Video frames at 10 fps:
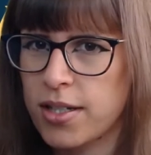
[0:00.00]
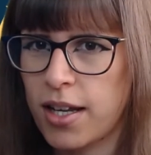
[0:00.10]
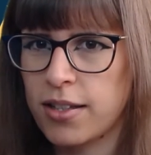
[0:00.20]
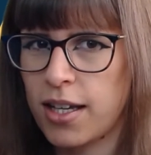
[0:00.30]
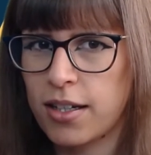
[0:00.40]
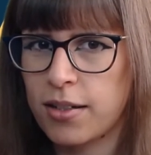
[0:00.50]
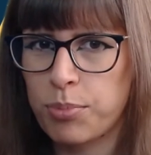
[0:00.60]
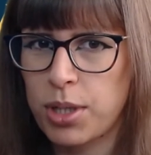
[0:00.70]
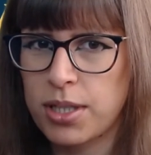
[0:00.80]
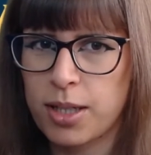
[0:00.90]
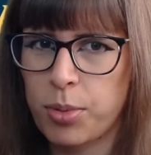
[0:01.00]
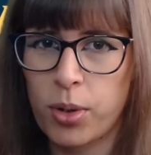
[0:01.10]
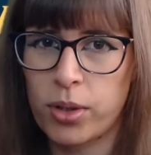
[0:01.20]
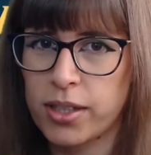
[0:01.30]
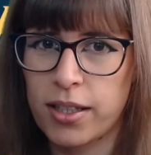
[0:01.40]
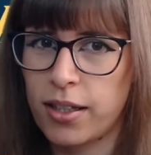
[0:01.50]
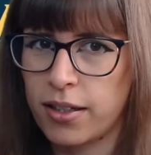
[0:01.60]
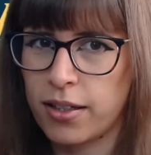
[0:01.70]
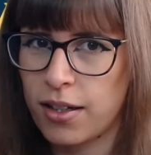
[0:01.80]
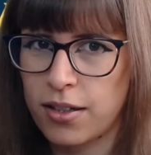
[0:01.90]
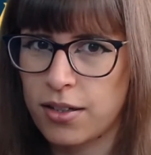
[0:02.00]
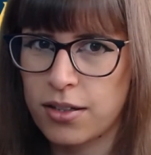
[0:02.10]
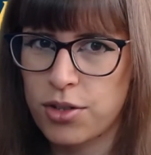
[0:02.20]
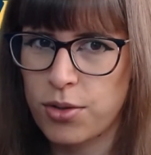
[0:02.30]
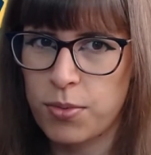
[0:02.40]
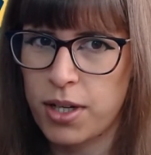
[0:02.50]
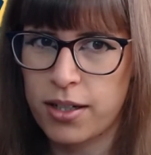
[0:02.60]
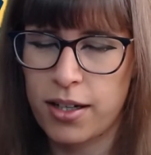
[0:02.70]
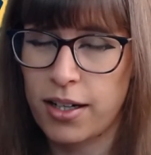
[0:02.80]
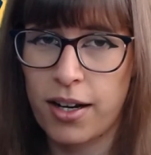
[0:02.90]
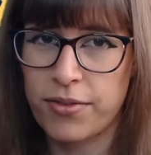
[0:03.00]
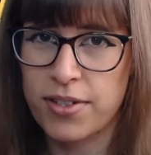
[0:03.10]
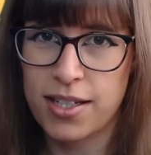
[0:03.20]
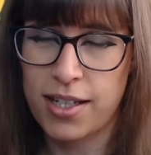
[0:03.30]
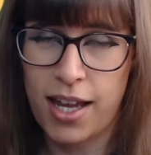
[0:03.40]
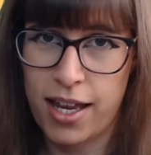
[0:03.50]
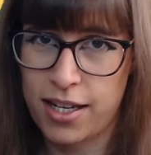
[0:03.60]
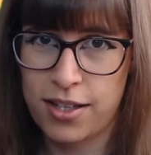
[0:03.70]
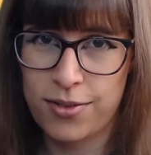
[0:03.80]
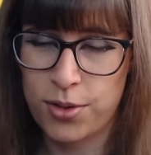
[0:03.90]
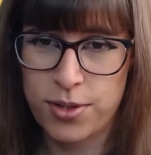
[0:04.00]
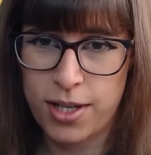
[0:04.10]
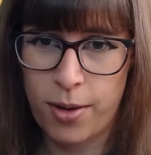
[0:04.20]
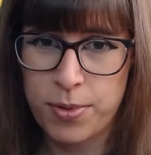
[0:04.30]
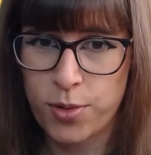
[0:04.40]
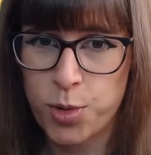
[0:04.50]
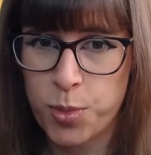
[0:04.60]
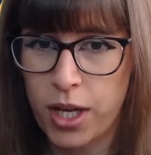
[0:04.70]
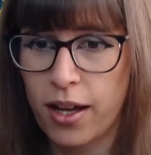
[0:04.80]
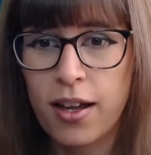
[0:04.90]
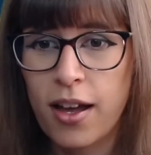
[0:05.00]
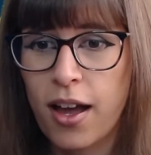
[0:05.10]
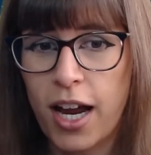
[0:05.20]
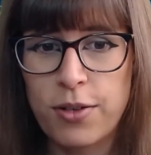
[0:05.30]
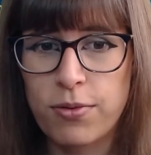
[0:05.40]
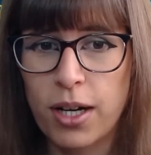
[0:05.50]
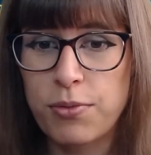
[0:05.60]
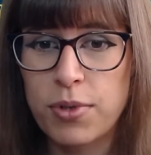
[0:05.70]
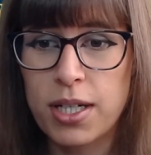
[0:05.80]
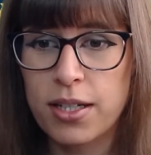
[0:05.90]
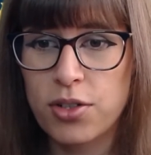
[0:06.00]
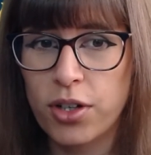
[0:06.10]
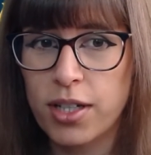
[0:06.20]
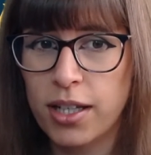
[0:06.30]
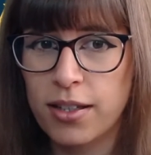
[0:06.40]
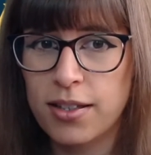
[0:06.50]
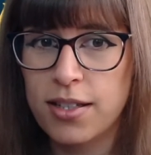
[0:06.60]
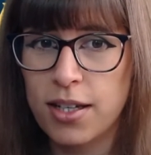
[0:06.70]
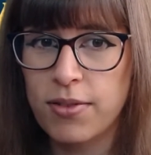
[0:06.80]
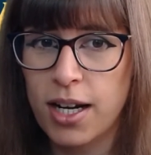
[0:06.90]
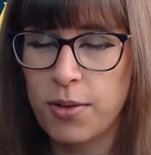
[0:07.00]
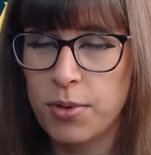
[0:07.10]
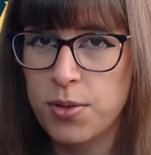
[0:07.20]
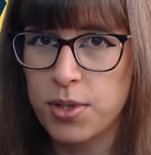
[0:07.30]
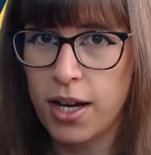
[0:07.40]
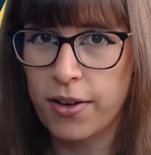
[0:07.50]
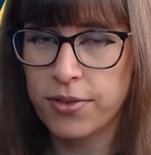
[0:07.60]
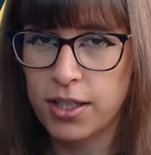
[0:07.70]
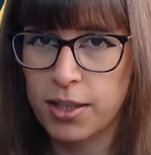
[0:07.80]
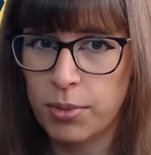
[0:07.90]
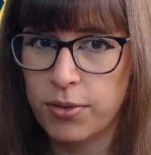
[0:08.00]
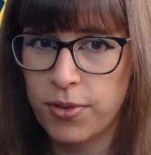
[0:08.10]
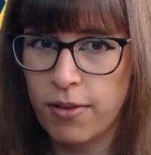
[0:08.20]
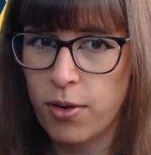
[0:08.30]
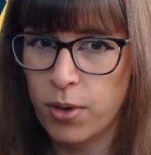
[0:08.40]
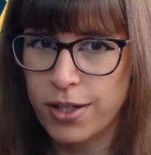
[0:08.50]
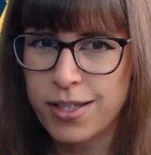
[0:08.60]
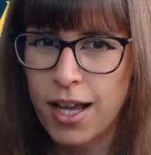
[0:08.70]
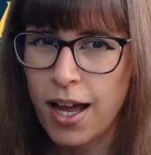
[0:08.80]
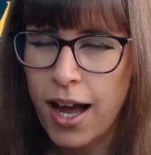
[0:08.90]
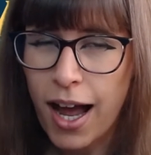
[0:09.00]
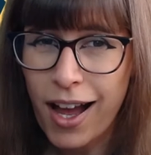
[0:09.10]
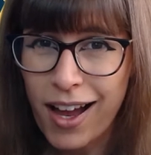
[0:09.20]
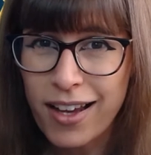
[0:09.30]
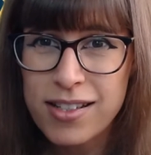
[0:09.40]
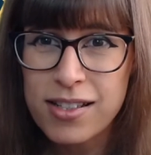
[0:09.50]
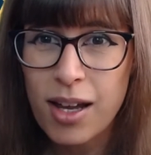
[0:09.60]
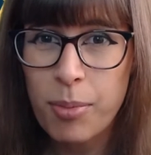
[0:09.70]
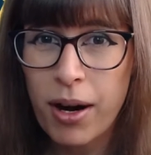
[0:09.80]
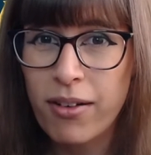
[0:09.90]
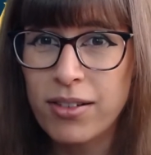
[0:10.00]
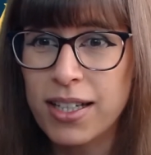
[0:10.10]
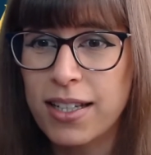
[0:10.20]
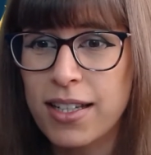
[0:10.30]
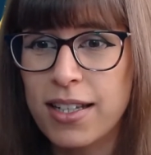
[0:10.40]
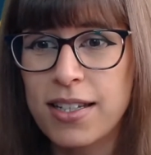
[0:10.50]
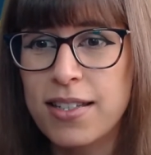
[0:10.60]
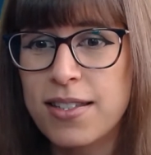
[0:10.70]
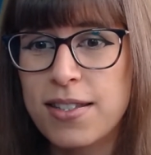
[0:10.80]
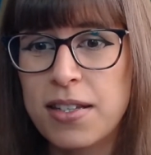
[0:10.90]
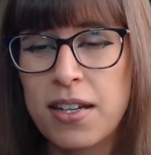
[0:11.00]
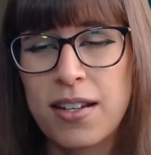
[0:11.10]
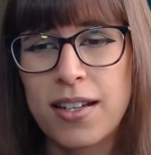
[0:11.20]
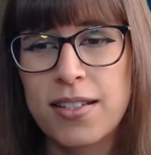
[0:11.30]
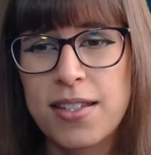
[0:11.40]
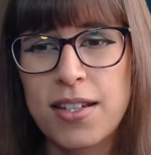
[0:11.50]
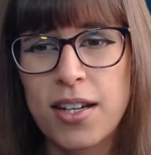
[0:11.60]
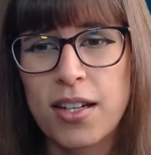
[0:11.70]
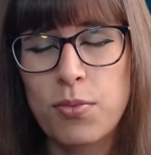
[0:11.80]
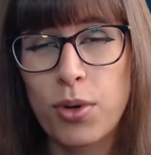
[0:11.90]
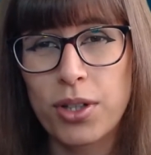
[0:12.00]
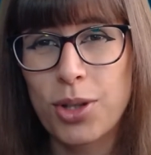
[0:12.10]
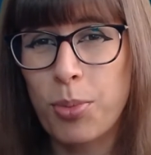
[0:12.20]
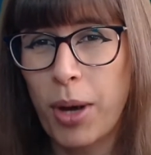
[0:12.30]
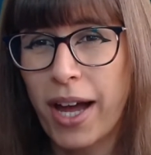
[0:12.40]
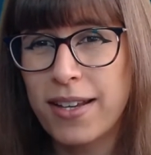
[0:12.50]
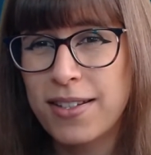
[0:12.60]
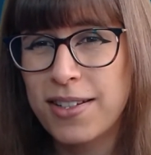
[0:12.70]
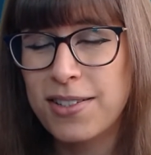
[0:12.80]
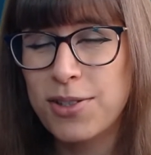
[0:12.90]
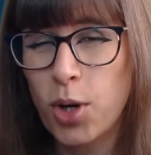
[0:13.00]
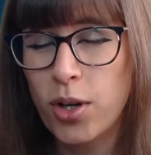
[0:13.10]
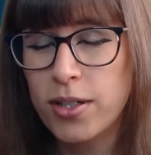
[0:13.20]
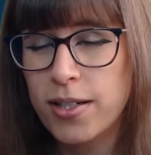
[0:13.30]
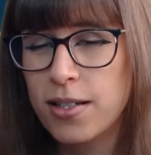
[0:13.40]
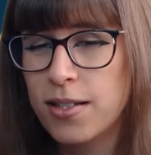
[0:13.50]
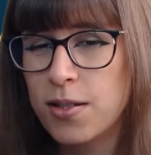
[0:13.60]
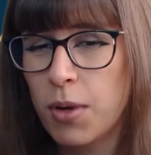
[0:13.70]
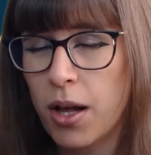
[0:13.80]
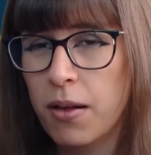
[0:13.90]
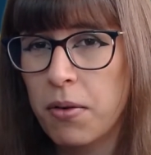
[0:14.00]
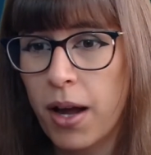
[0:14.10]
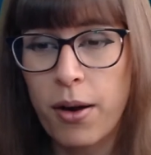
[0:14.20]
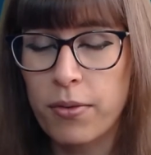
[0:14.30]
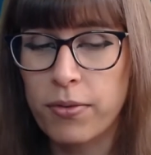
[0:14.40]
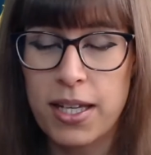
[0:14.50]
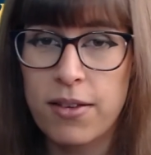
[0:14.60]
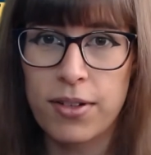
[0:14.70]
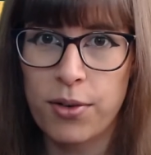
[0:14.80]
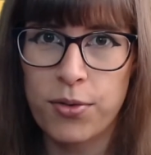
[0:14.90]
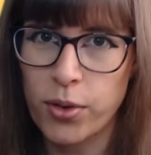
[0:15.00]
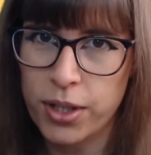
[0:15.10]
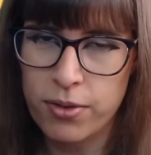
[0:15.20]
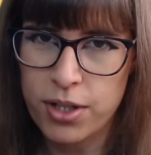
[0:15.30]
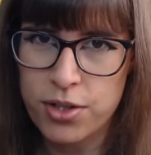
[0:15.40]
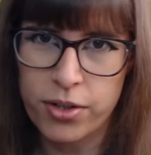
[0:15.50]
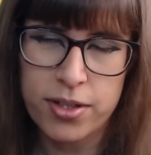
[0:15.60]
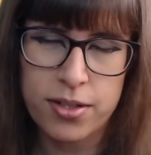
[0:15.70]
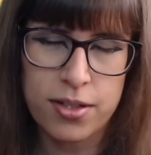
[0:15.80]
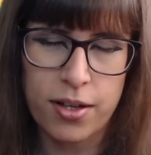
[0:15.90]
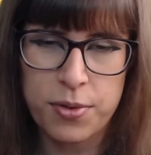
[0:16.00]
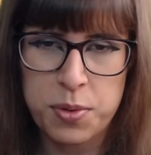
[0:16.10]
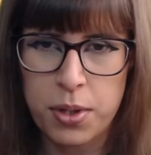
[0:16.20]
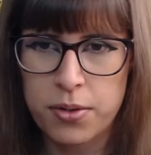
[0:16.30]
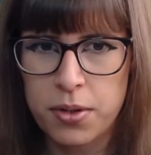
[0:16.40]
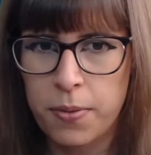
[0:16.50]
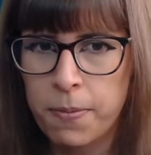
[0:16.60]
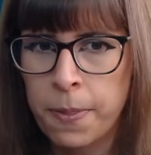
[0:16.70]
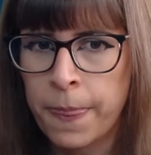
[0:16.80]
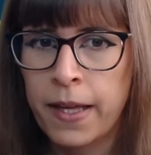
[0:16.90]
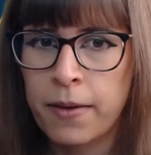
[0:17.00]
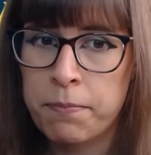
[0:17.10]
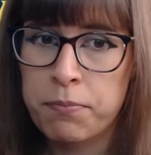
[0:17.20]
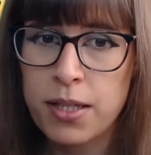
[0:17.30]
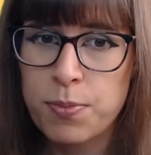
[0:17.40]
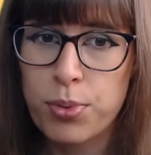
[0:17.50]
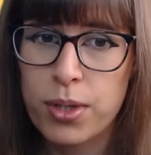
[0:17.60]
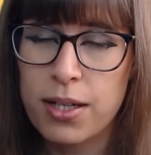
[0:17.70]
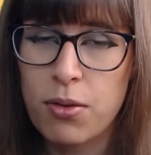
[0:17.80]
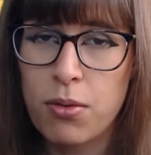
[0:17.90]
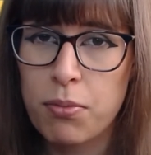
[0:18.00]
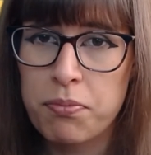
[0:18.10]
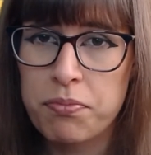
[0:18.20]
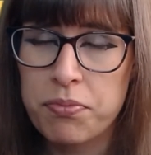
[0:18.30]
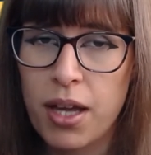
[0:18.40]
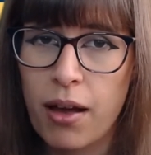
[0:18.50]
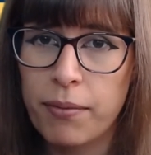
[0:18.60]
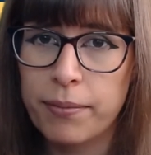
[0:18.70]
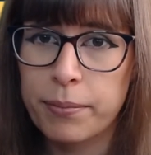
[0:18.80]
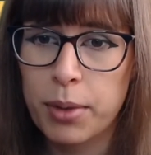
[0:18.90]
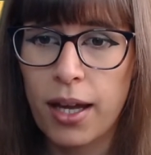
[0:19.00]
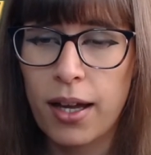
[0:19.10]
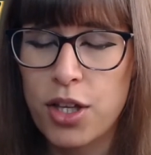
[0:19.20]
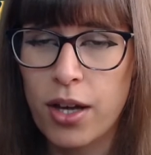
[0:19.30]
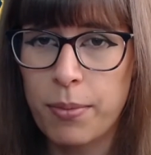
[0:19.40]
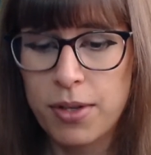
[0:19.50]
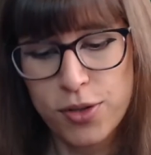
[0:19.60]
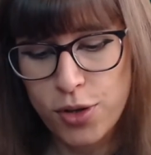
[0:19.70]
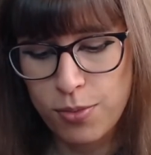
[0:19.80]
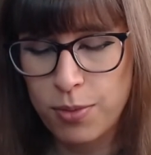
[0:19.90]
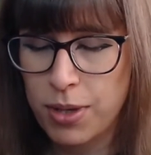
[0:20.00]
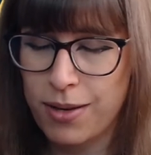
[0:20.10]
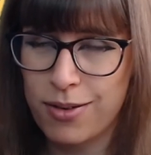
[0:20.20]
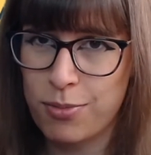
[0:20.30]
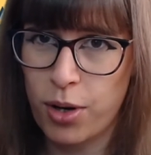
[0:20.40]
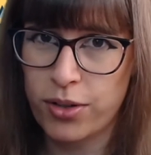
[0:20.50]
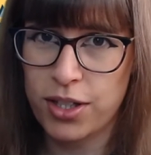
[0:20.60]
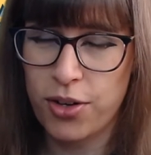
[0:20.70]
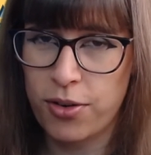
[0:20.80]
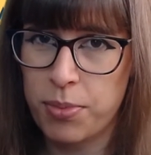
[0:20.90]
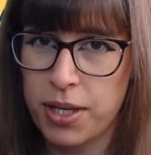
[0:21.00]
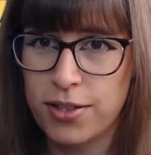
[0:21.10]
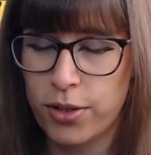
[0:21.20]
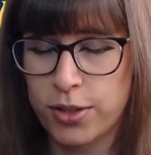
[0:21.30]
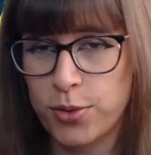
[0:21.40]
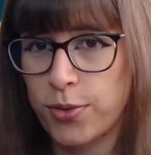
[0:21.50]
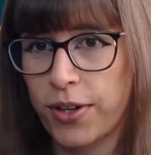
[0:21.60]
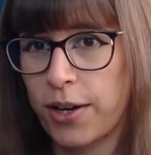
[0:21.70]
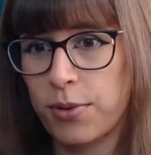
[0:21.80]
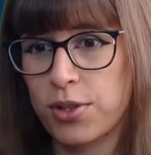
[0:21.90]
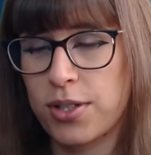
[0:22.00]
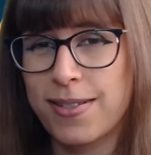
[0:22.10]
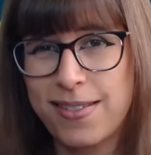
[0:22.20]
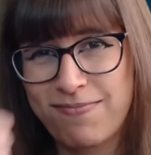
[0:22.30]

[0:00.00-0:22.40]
And then Peter Capaldi and Jodie Whittaker, I haven't seen any of those episodes. But yeah, I really enjoyed, I think the David Tennant ones were definitely my favourite ones. And apparently he is considered one of the better Doctors as well, even out of all the originals and stuff as well. So that's pretty cool. Yeah, but yeah, I'm assuming, being a Bong, that you're a big Doctor Who fan, which is